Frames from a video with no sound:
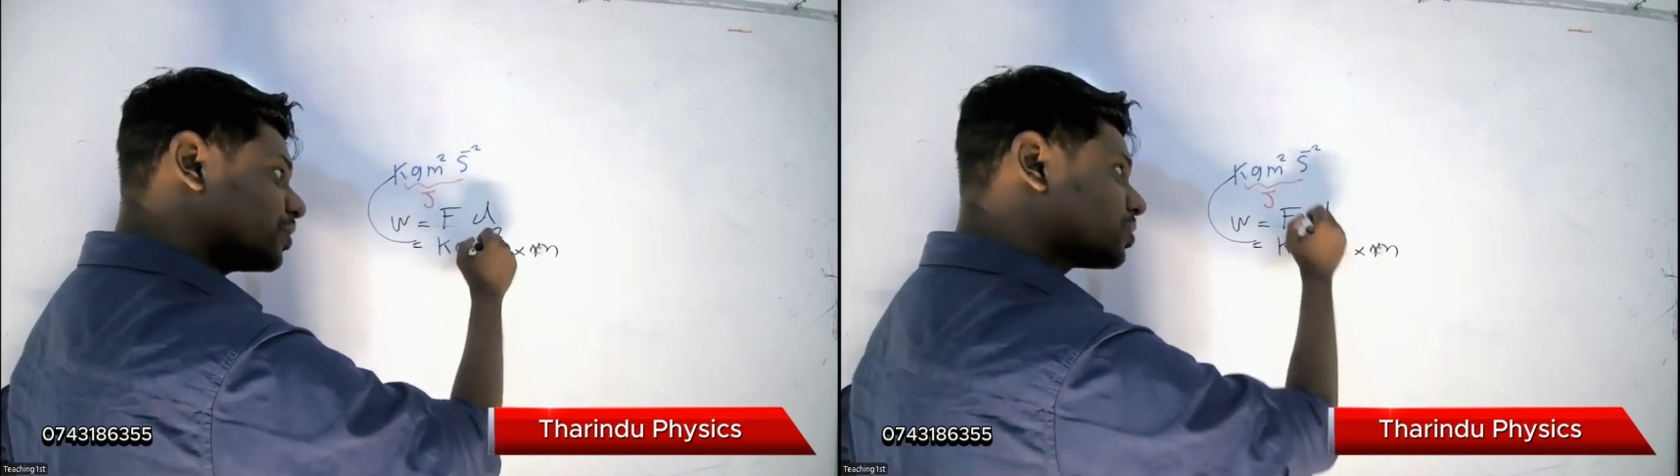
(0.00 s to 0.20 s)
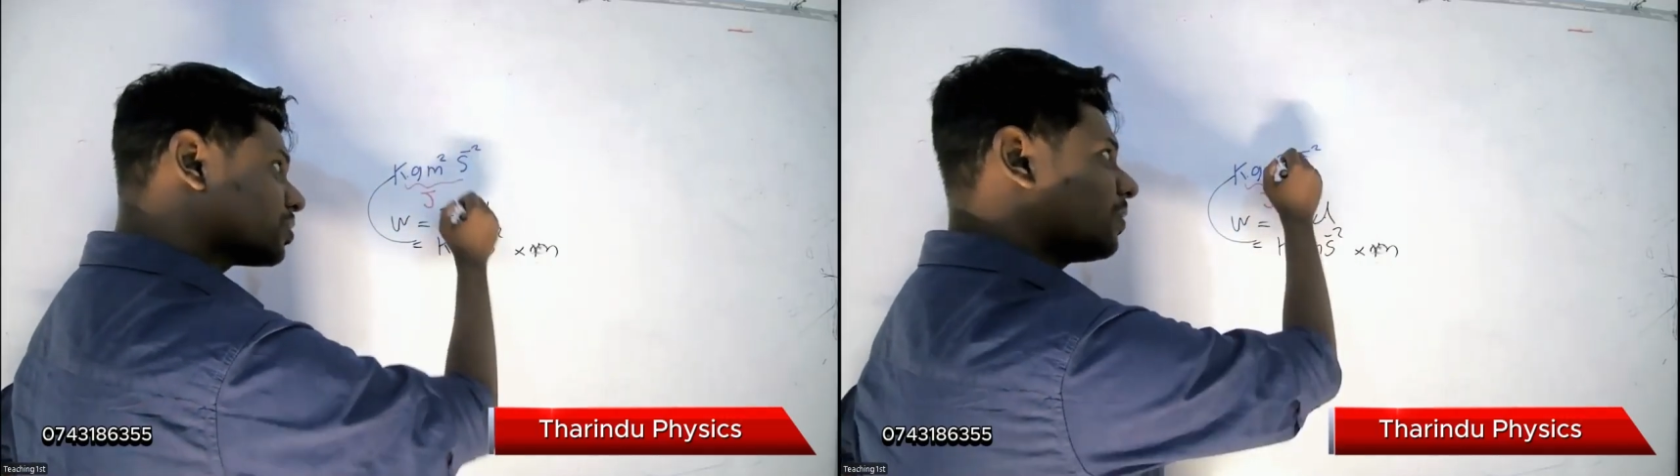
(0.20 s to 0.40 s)

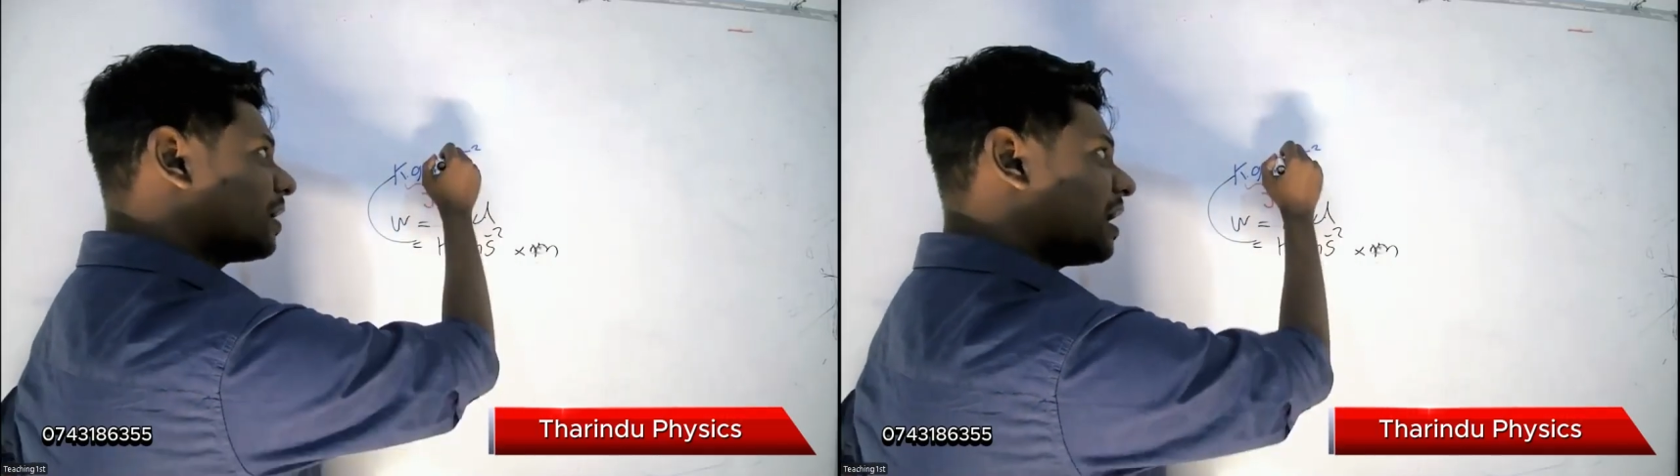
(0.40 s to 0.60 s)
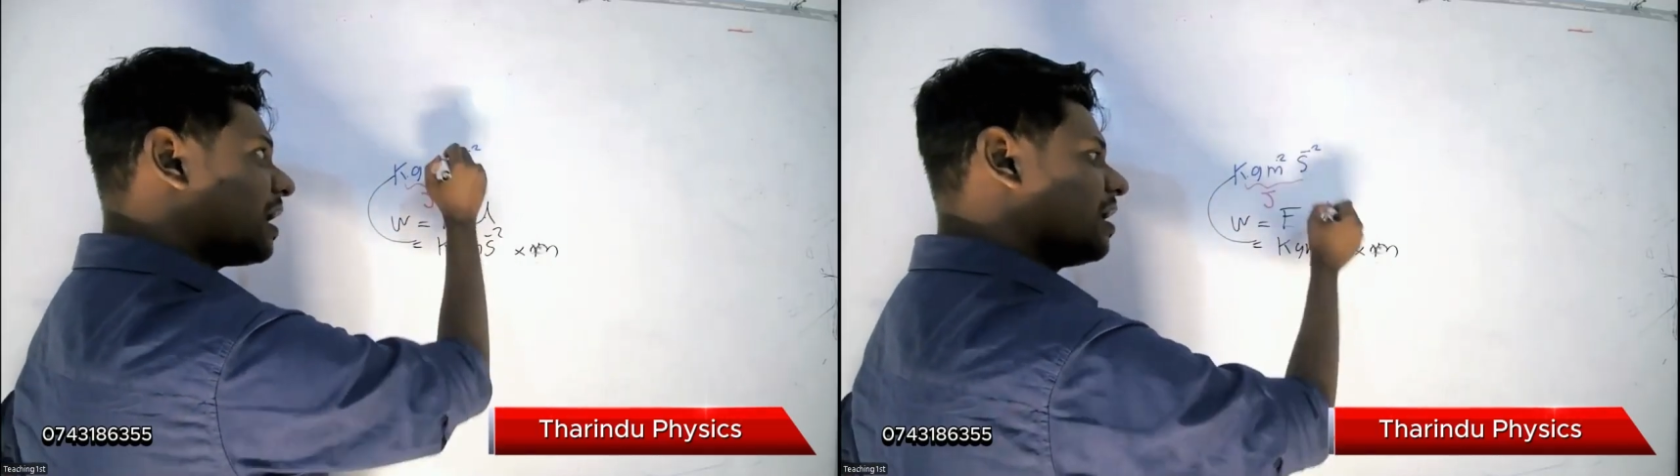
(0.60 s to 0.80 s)

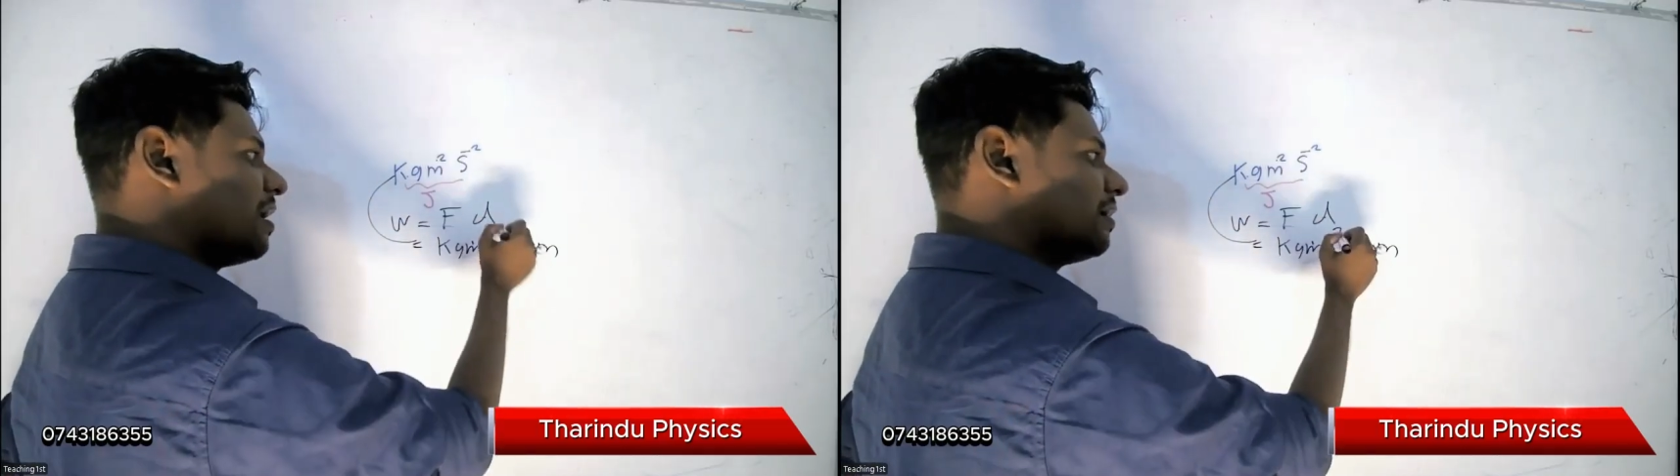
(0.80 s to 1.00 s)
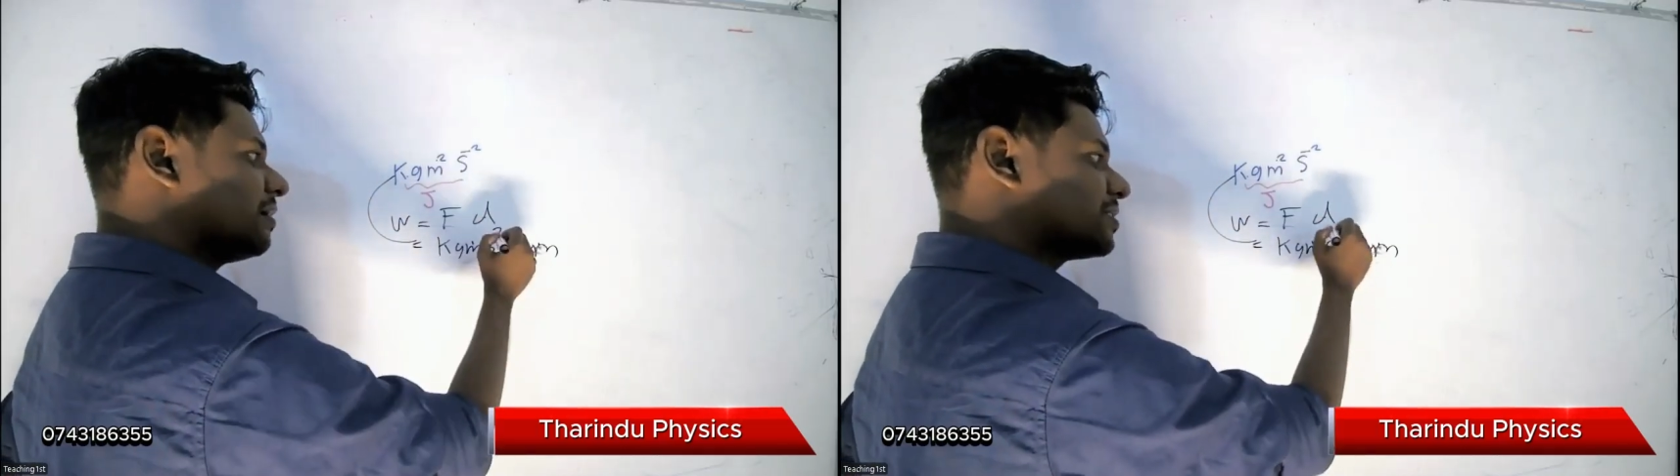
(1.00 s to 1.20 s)
square
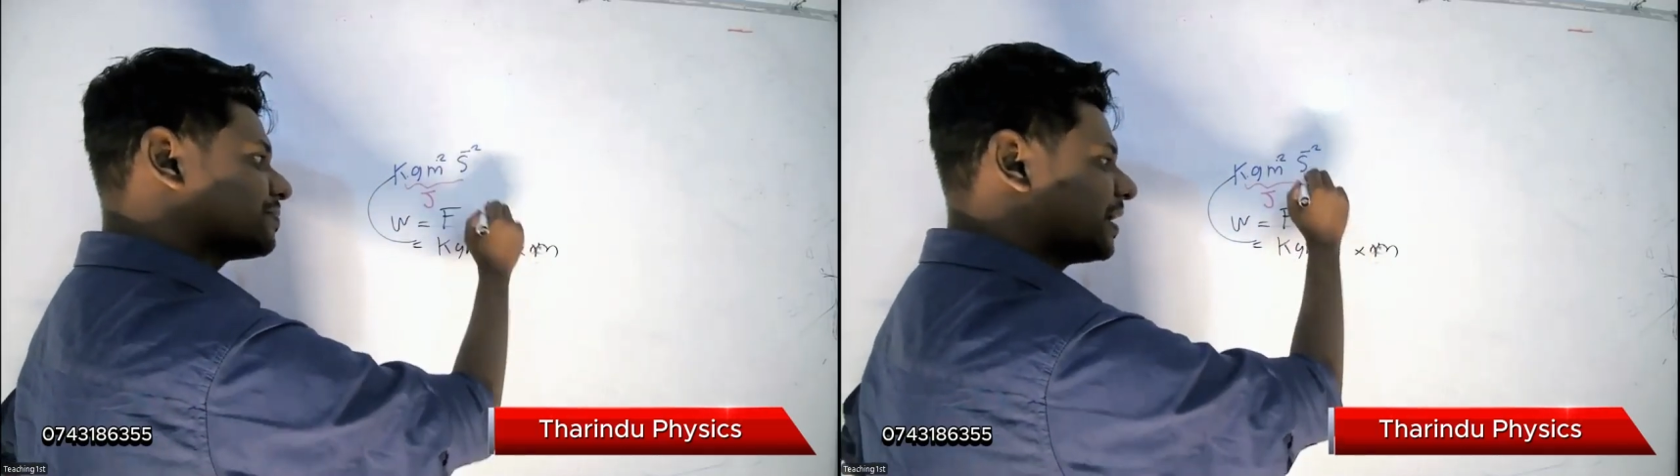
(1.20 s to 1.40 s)
s